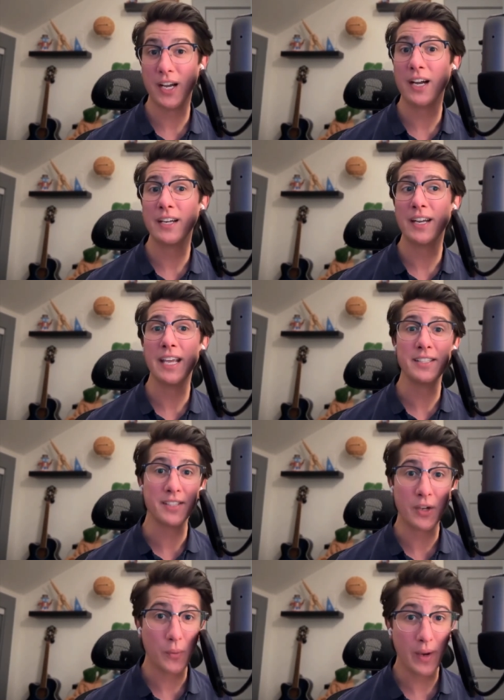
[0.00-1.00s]
on
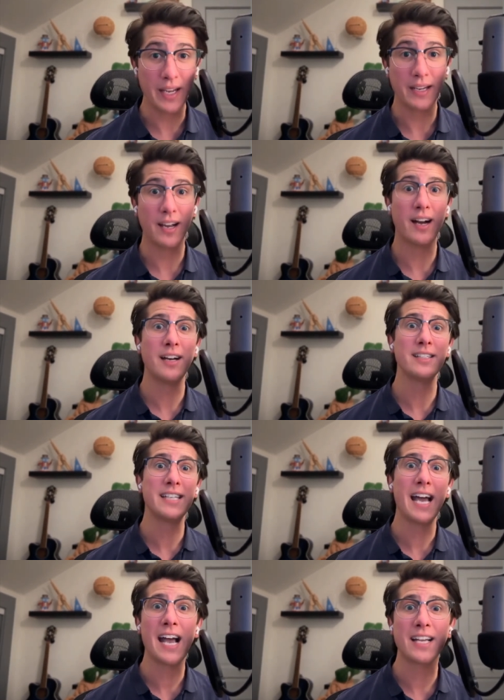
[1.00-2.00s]
async await on
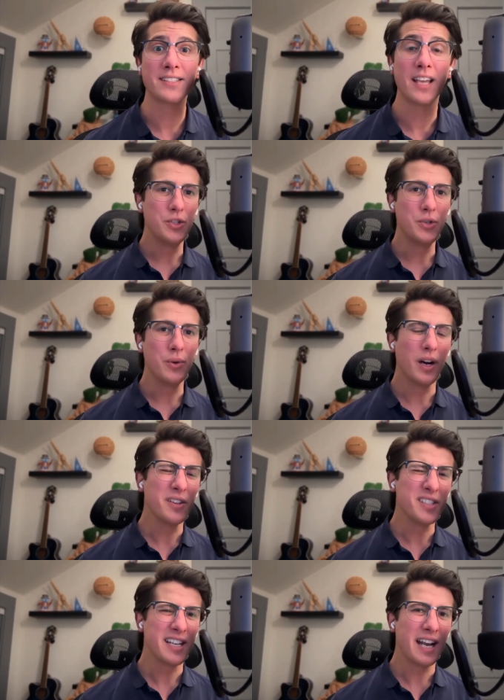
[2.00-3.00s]
task to
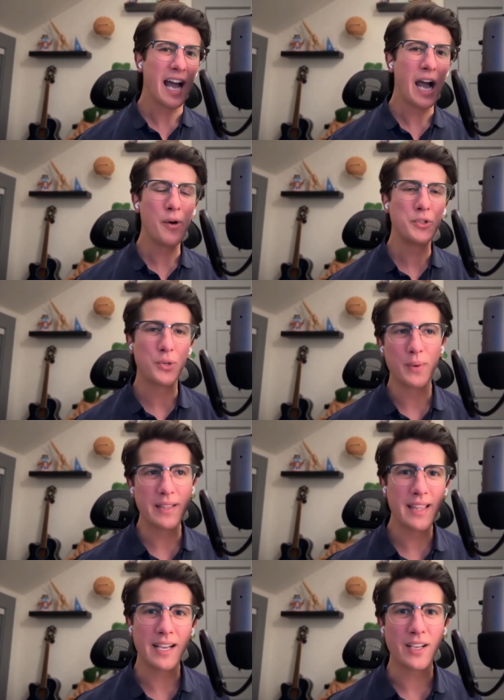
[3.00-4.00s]
understand how to
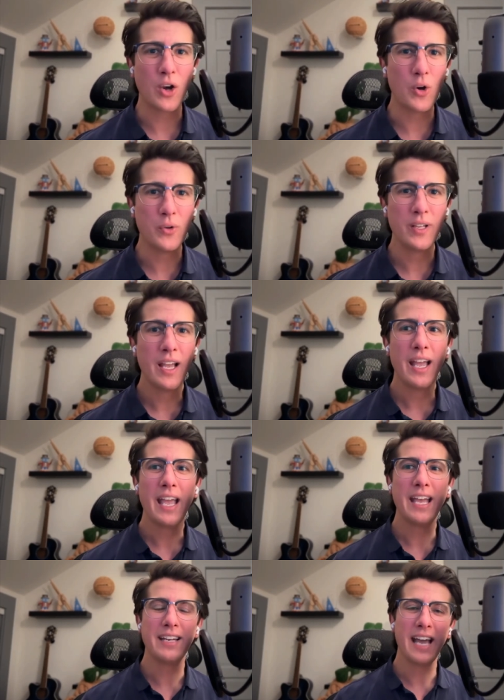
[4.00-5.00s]
write that code
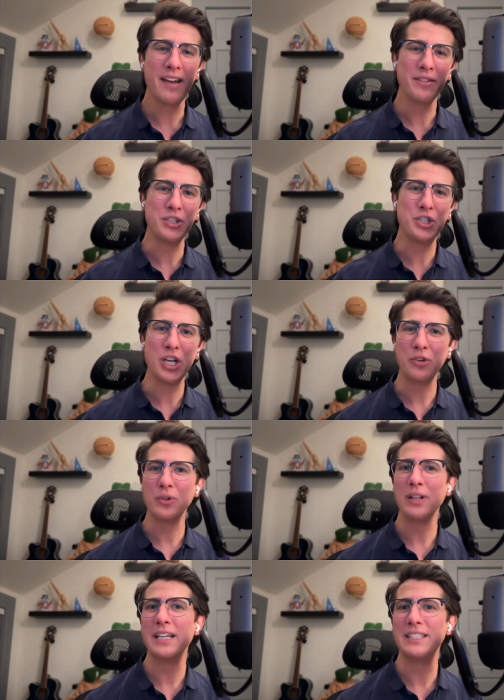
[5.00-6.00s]
and to have a
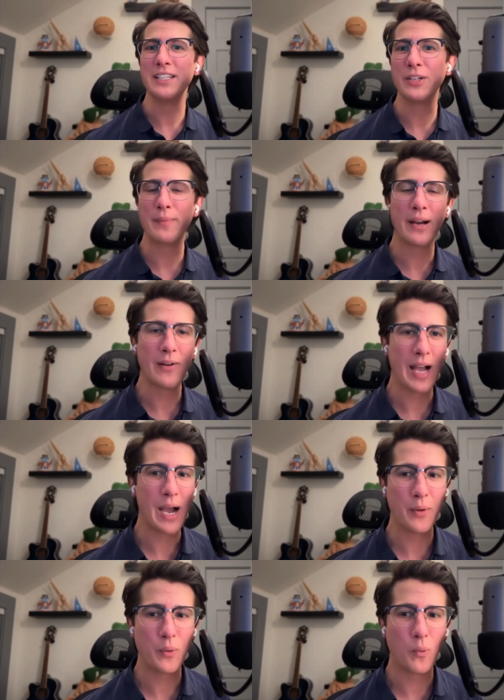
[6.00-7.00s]
general idea about
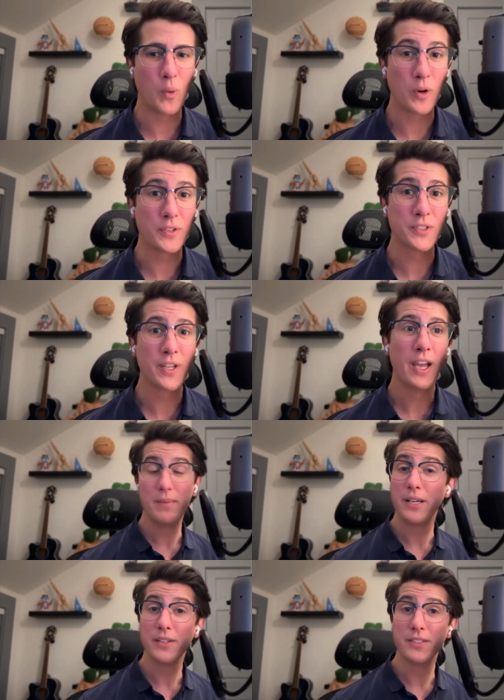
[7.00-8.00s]
how it works.
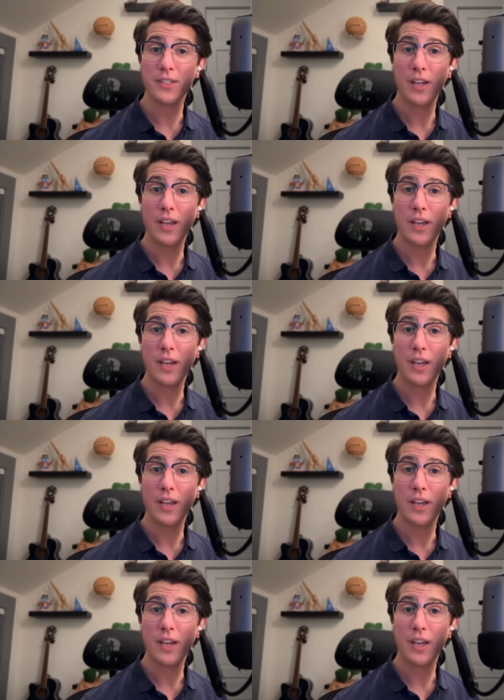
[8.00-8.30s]
Because